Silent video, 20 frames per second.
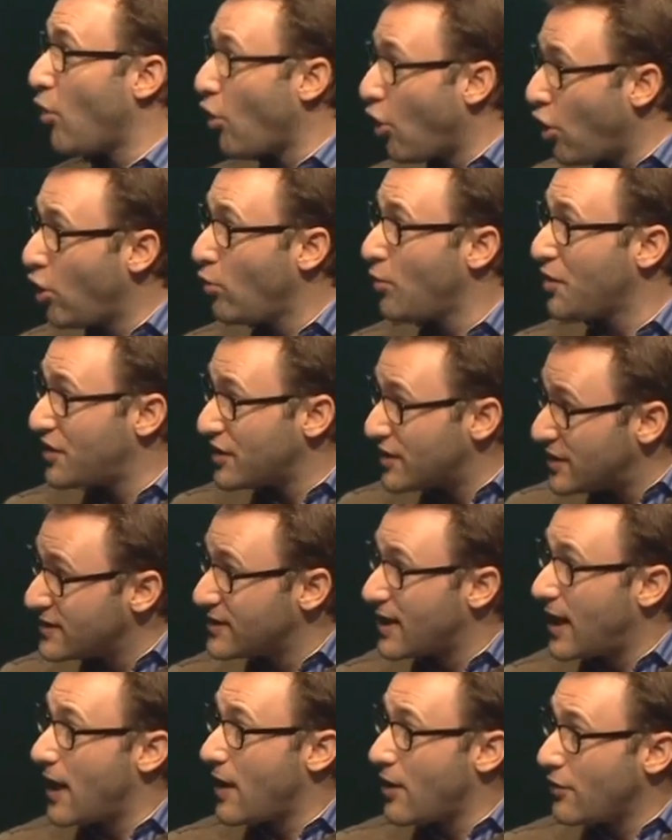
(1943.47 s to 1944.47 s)
all with the
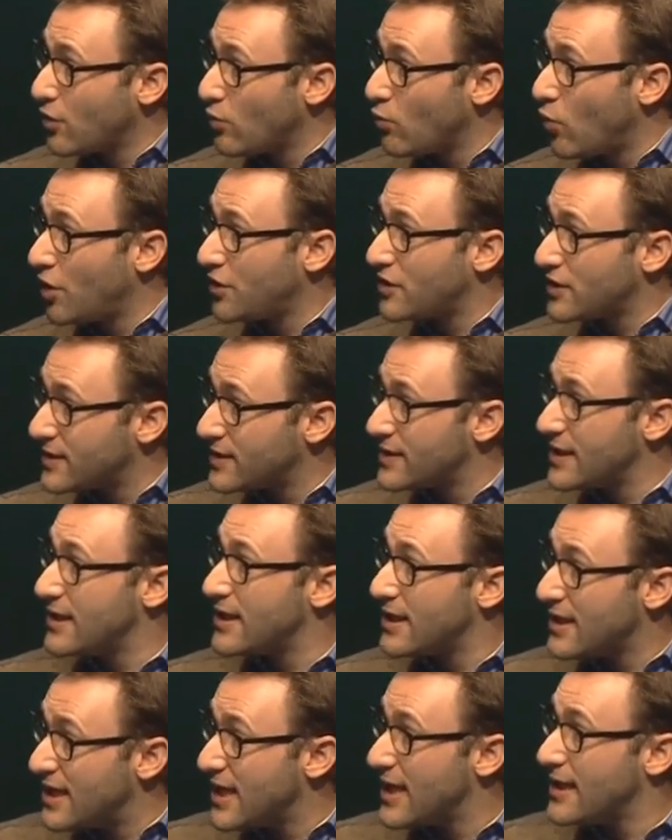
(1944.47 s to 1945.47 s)
desire and the want to see
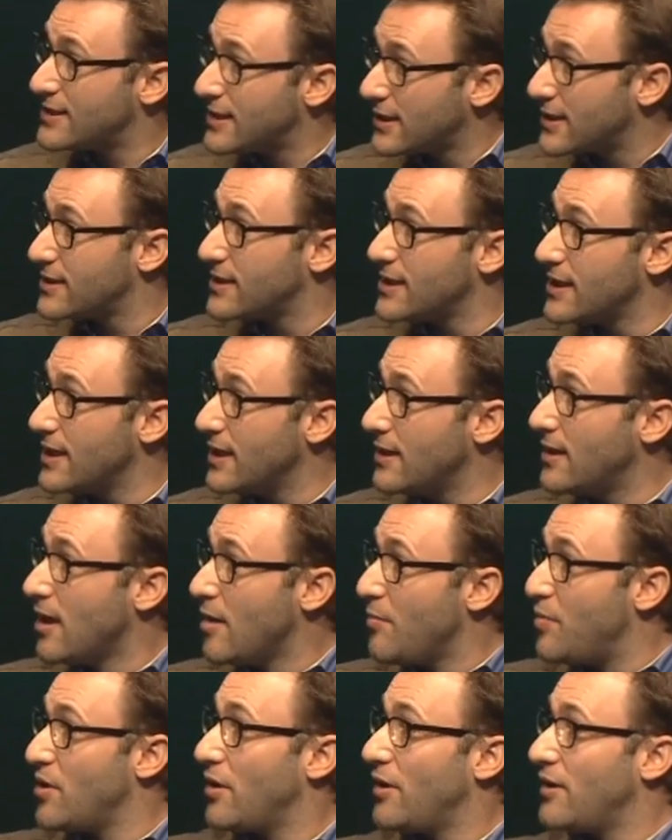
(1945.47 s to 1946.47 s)
that they succeed
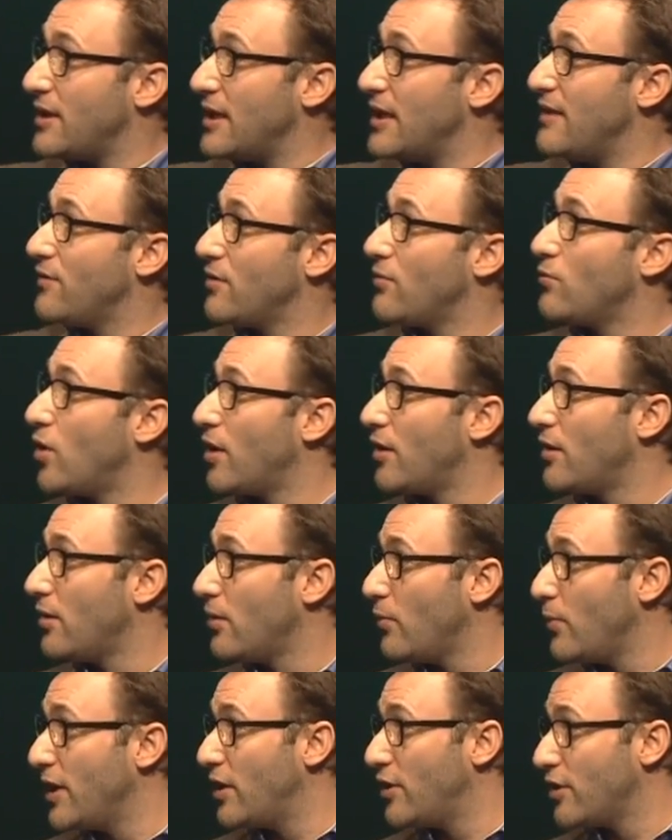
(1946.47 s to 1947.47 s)
beyond even what
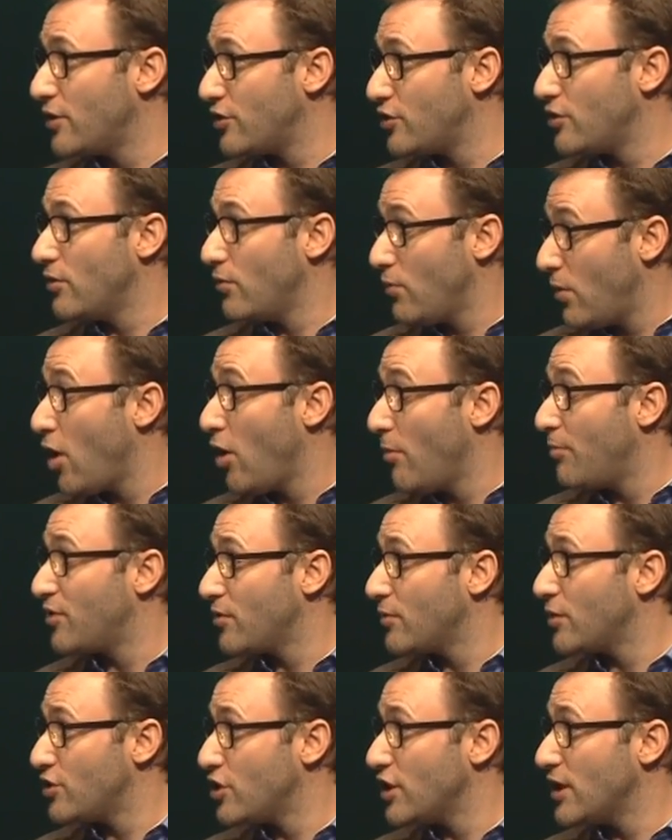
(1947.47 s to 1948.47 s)
we could hope to
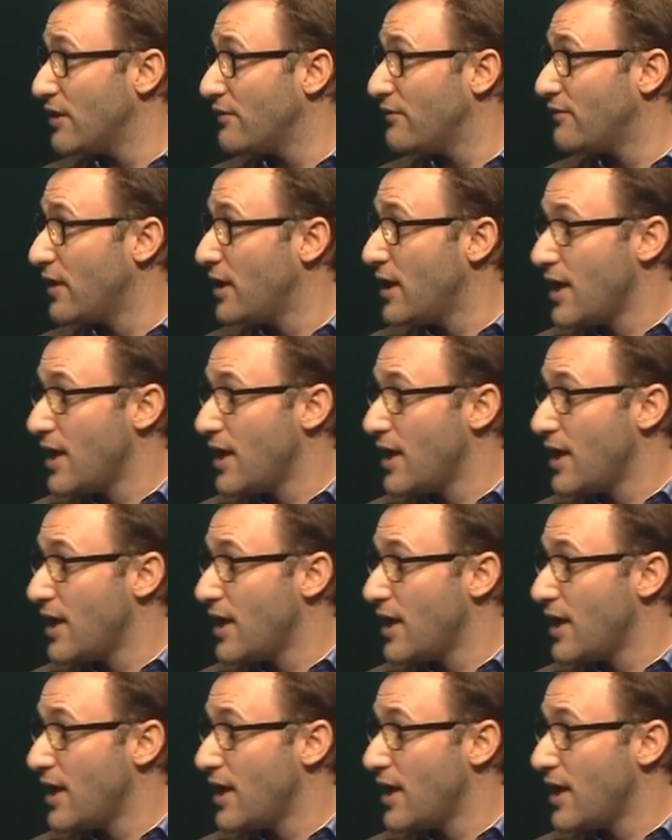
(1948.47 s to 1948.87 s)
achieve.